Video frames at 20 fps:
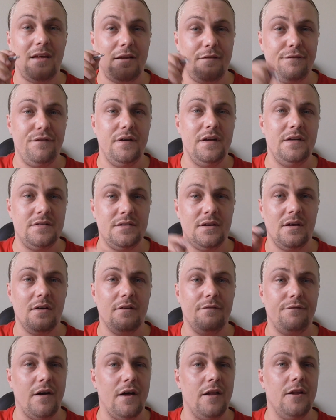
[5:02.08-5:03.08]
that feature
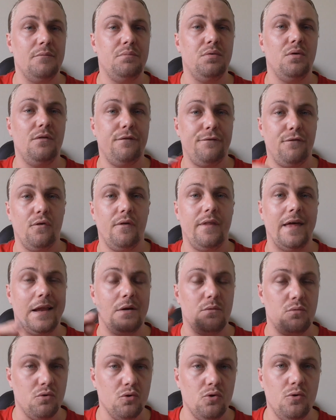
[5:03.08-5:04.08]
available for
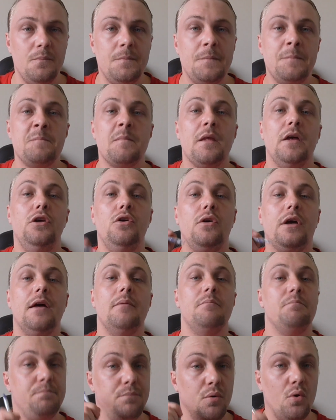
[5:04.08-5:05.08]
that room, you
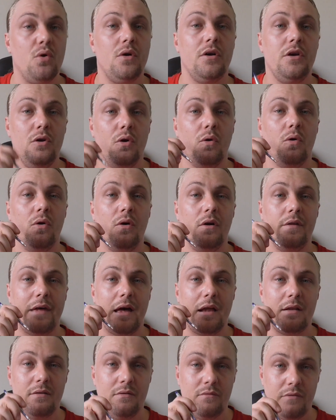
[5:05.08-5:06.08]
can book
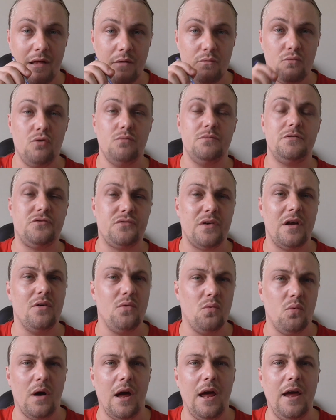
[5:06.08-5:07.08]
that room straight
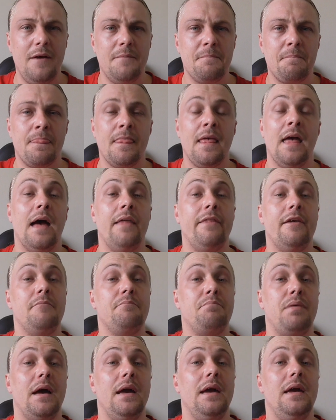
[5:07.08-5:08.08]
away, and then
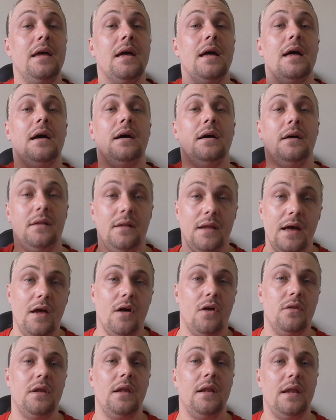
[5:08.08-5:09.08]
pay late
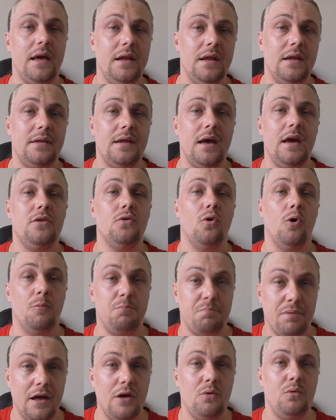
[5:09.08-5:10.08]
on a later date or
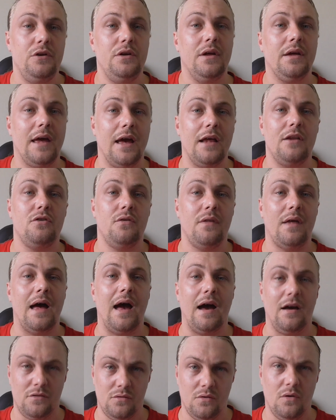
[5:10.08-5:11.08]
pay when you get to the
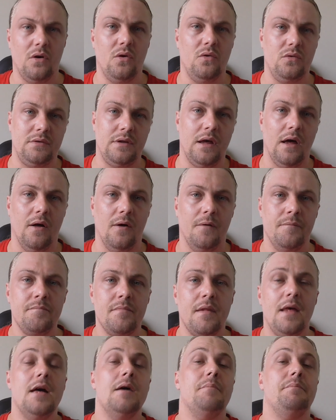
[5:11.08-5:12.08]
actual hotel.
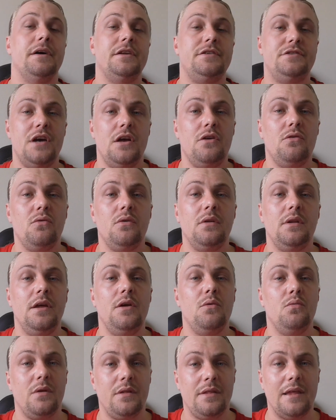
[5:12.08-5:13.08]
But
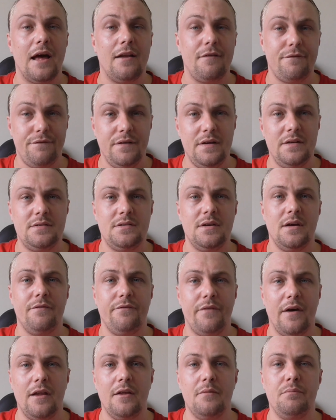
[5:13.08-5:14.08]
generally, with that feature
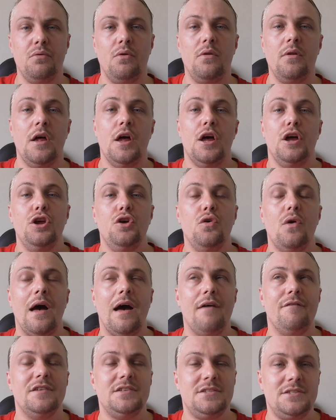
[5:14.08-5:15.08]
available, you
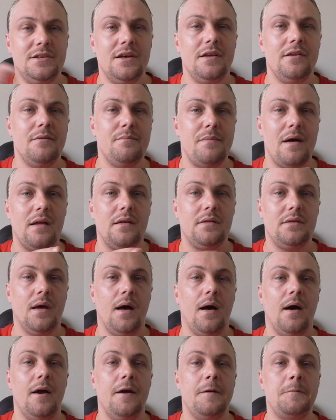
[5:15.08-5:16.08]
have a certain amount of
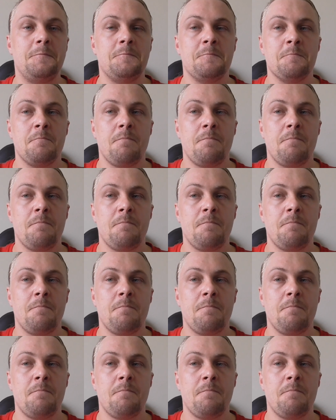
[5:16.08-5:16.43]
time.